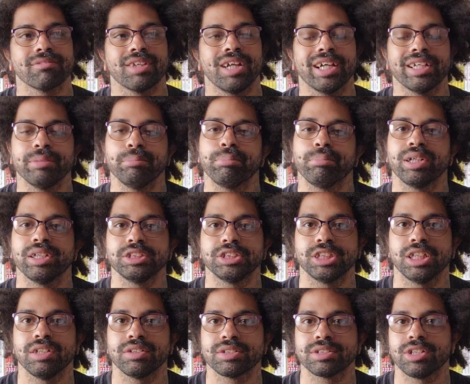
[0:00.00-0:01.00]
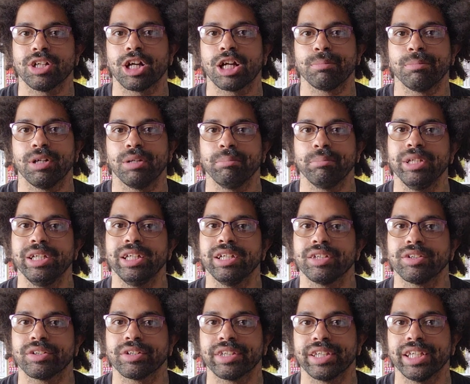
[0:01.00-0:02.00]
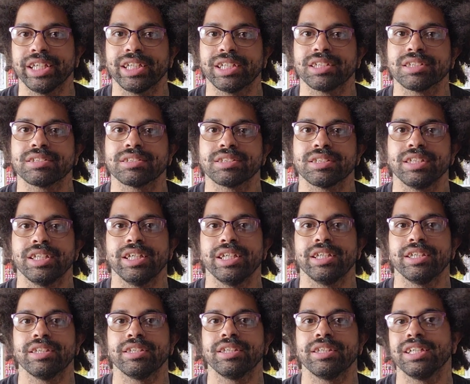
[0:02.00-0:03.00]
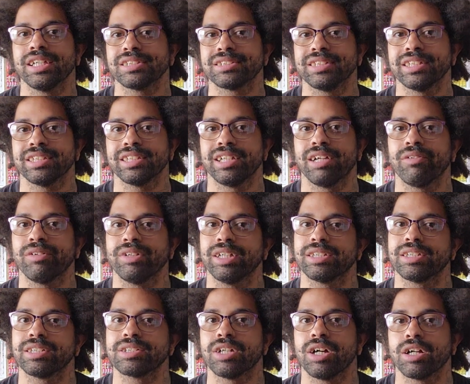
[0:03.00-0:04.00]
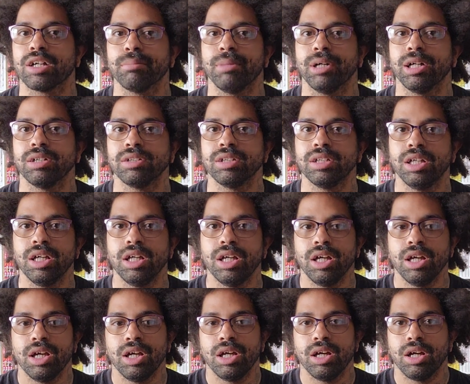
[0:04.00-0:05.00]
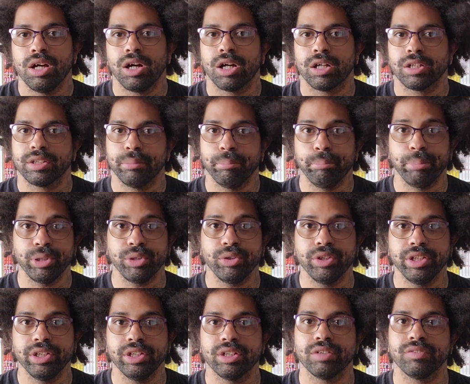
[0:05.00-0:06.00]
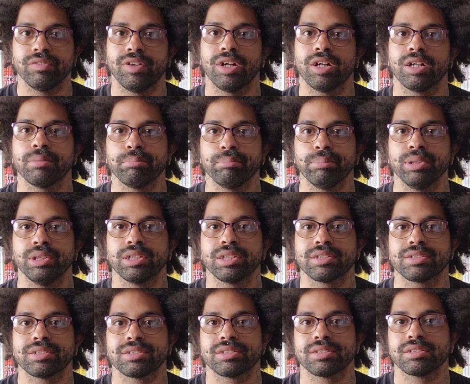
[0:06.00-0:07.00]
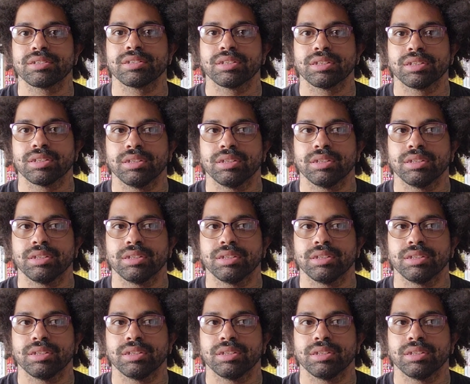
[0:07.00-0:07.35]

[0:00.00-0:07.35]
I can branch out and talk about many other things. And the next thing that I would like to talk about are the beauty of art books.